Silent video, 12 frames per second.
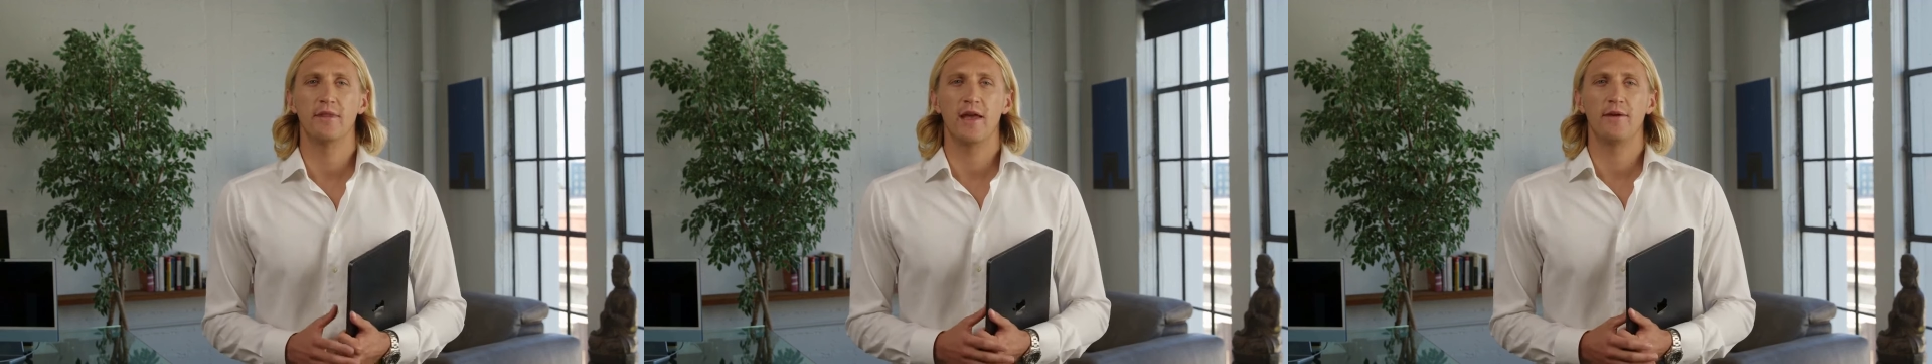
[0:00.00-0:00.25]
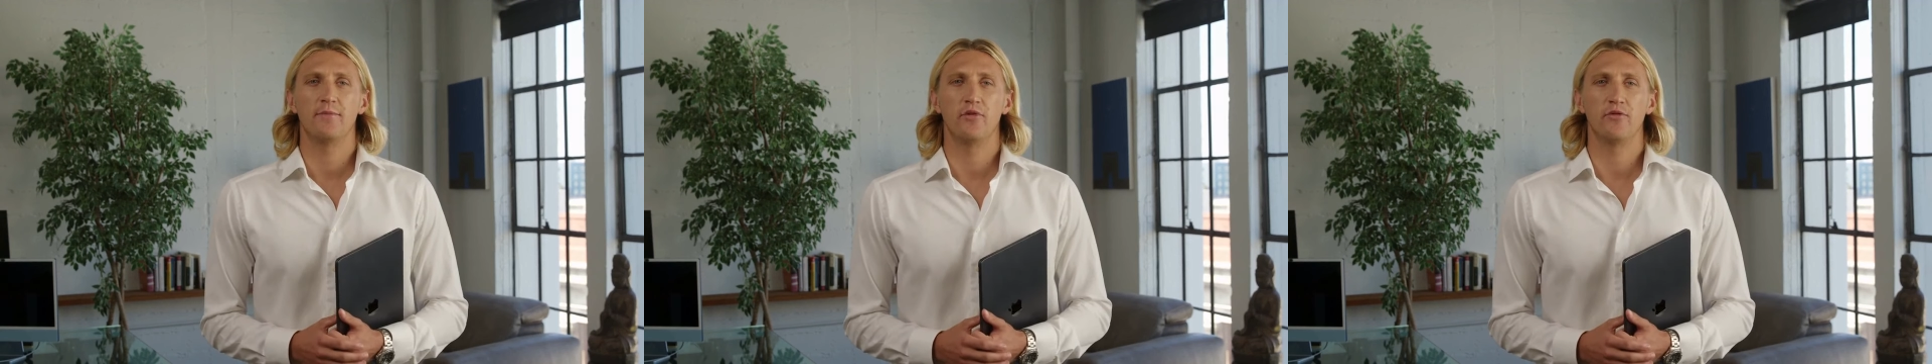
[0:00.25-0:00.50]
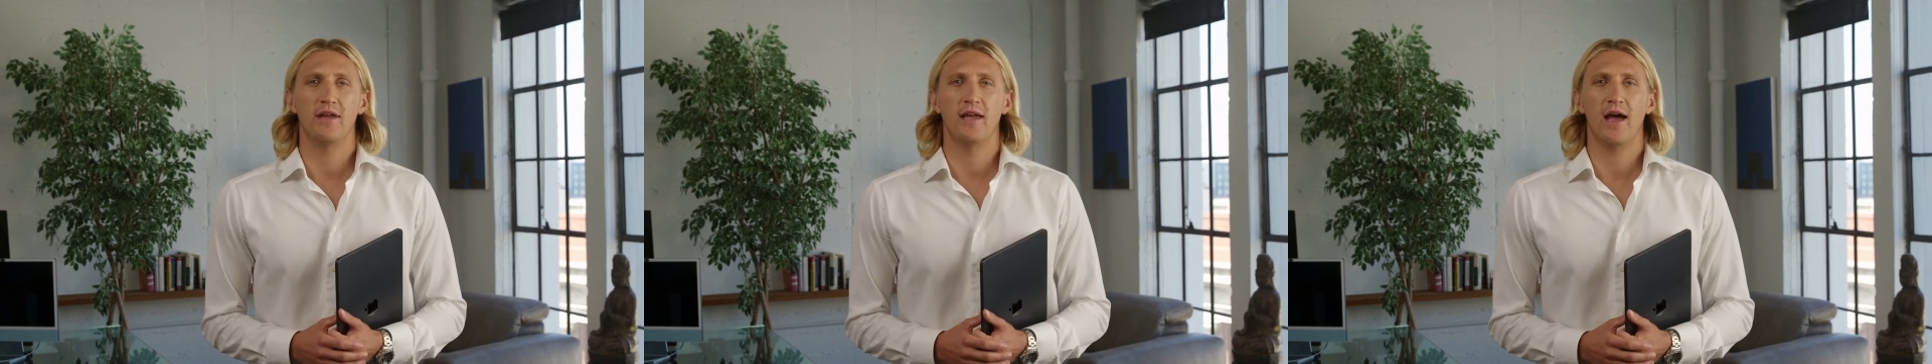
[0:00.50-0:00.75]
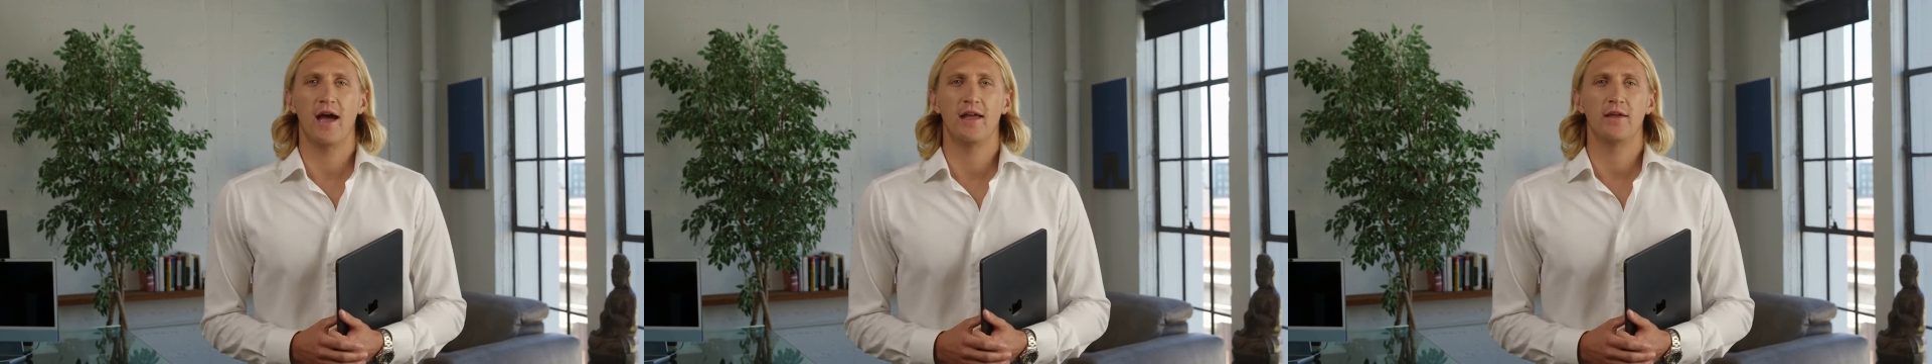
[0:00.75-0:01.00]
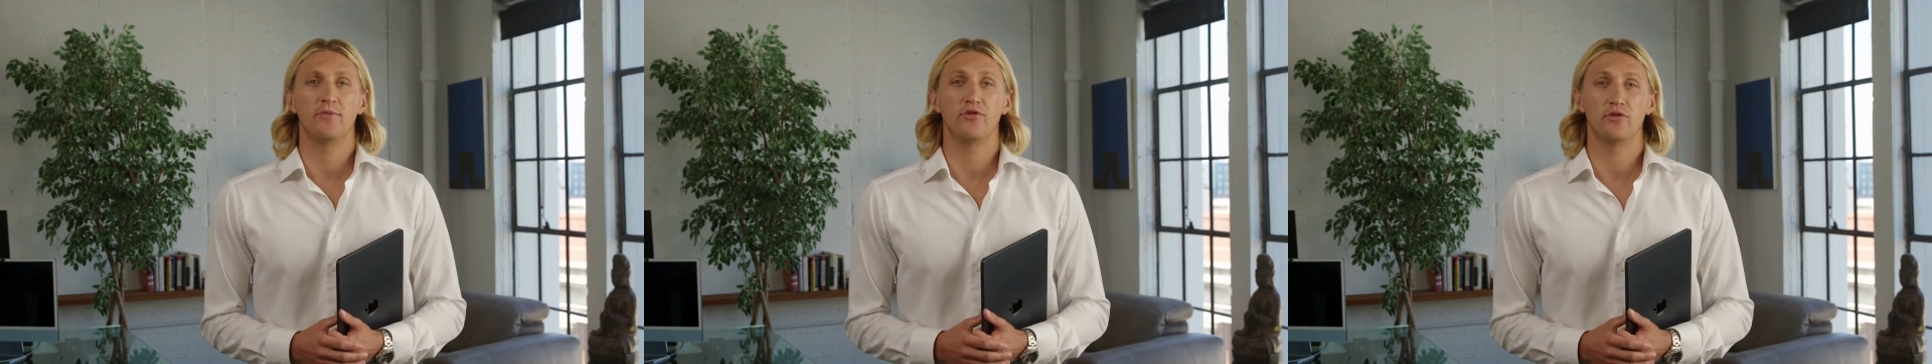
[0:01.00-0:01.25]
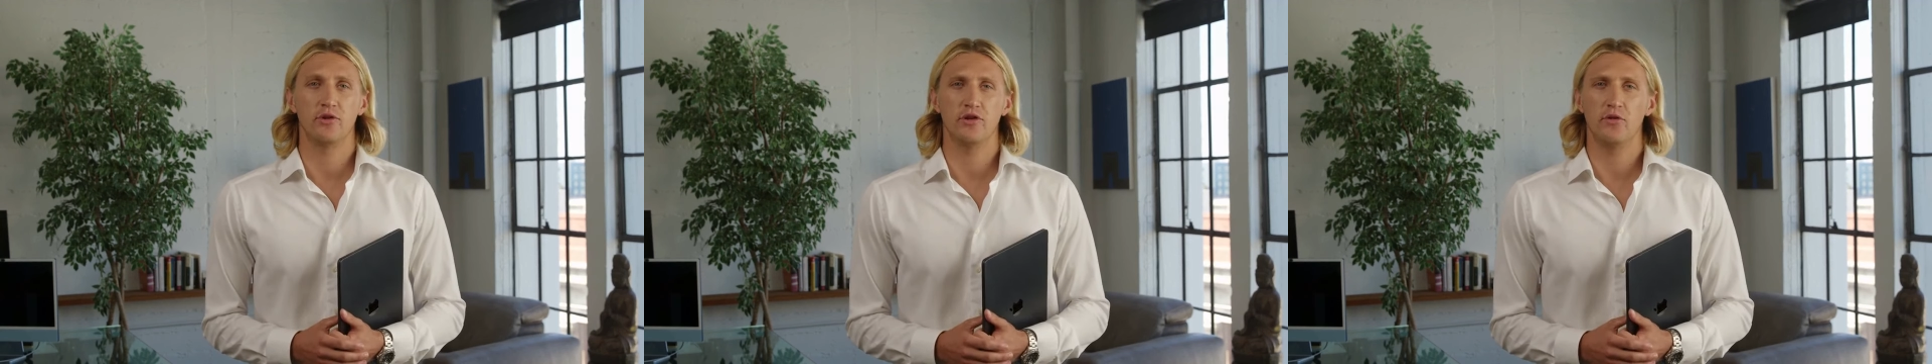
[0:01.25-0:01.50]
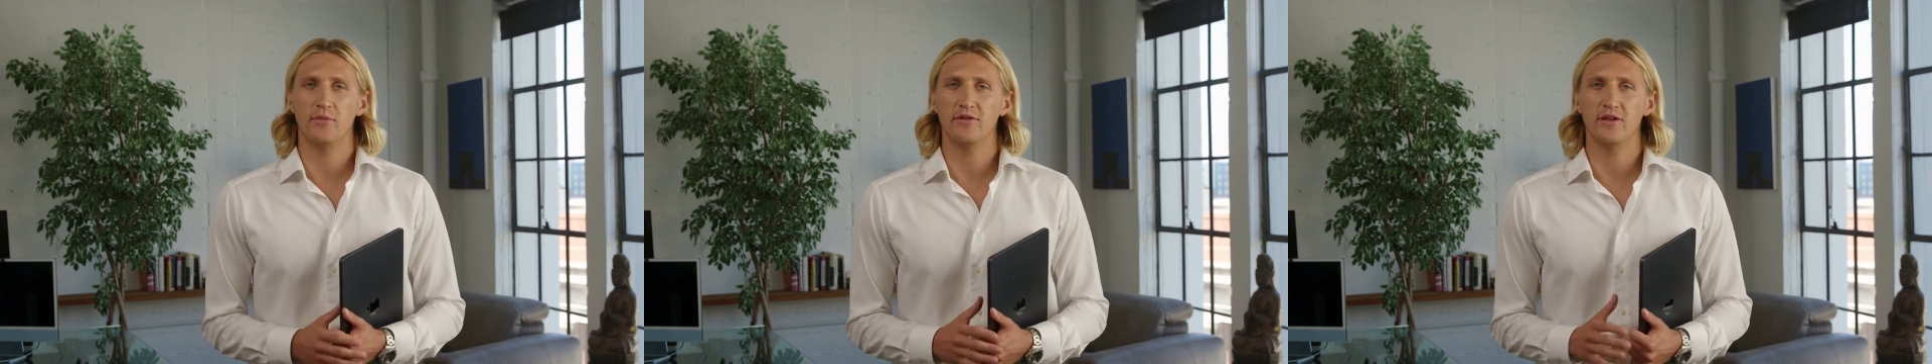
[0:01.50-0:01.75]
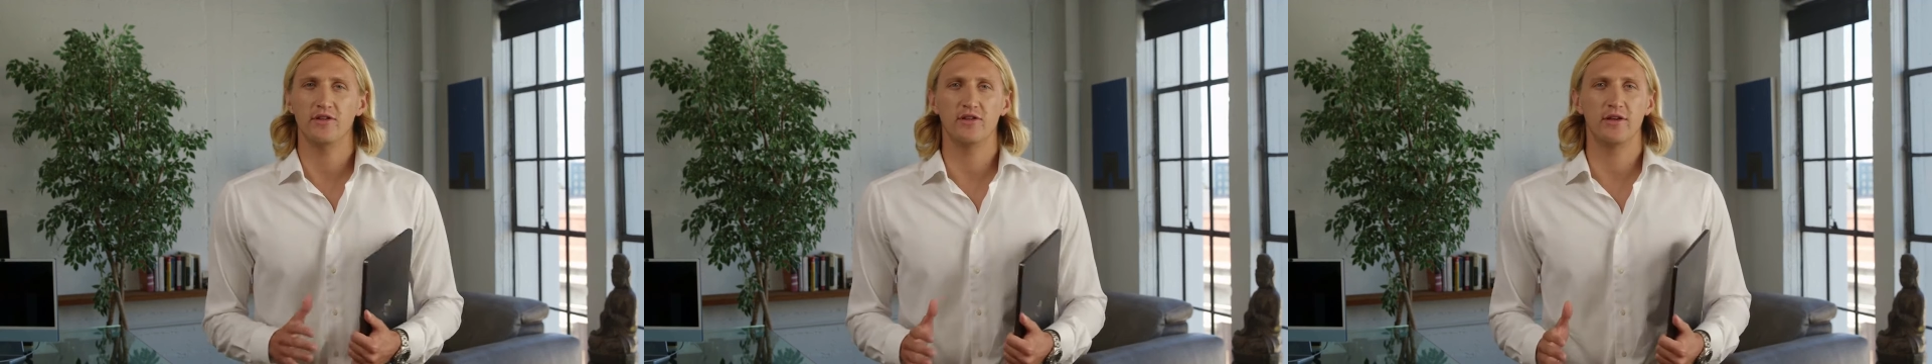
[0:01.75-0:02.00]
and moving an item to a new
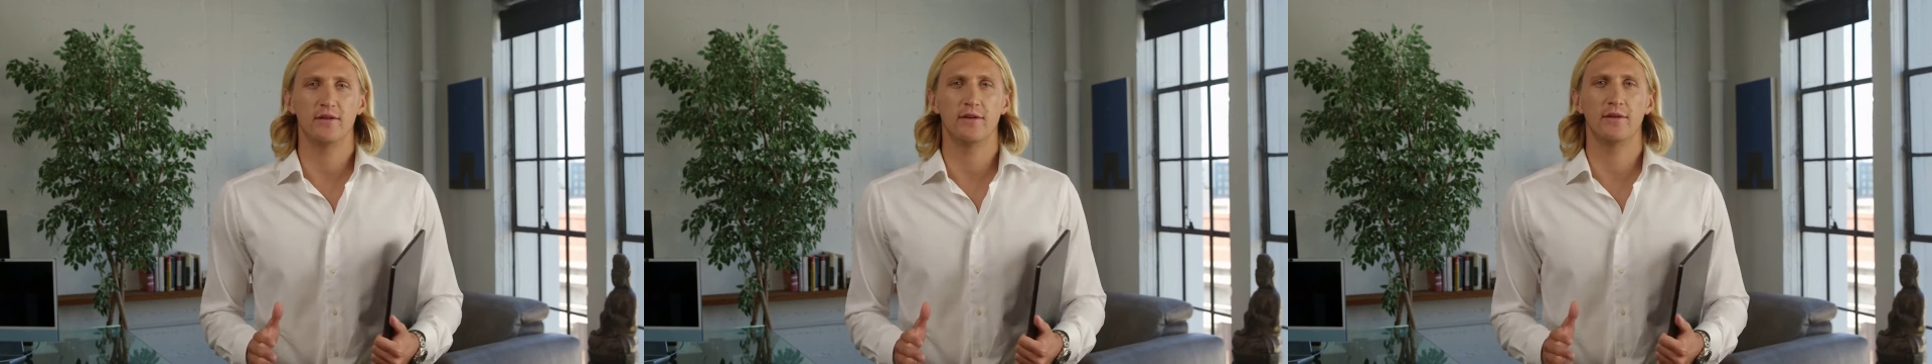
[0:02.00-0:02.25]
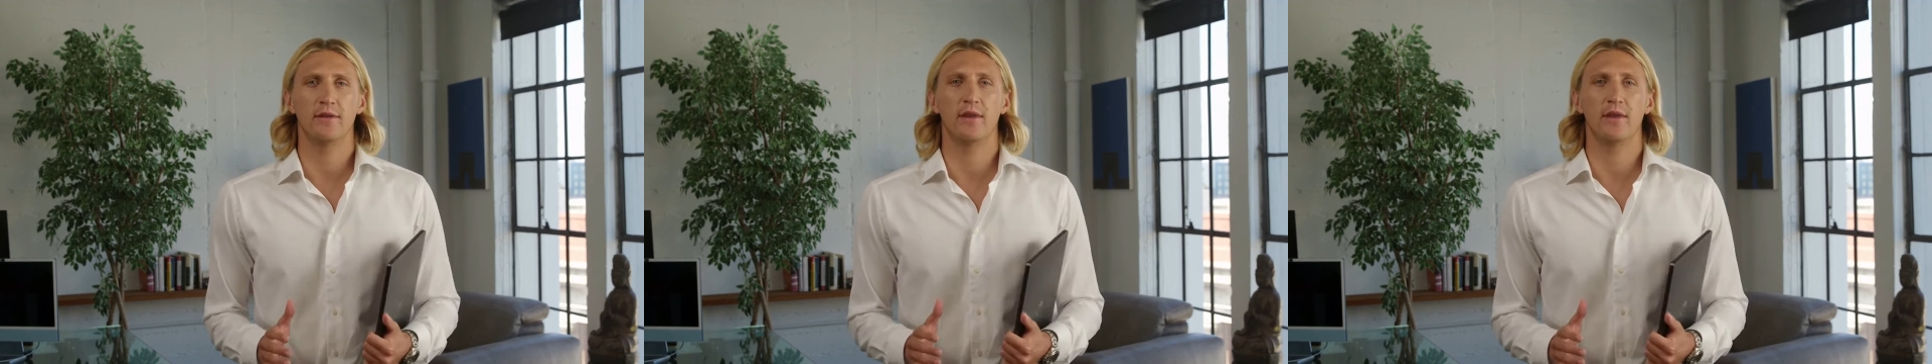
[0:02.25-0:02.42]
position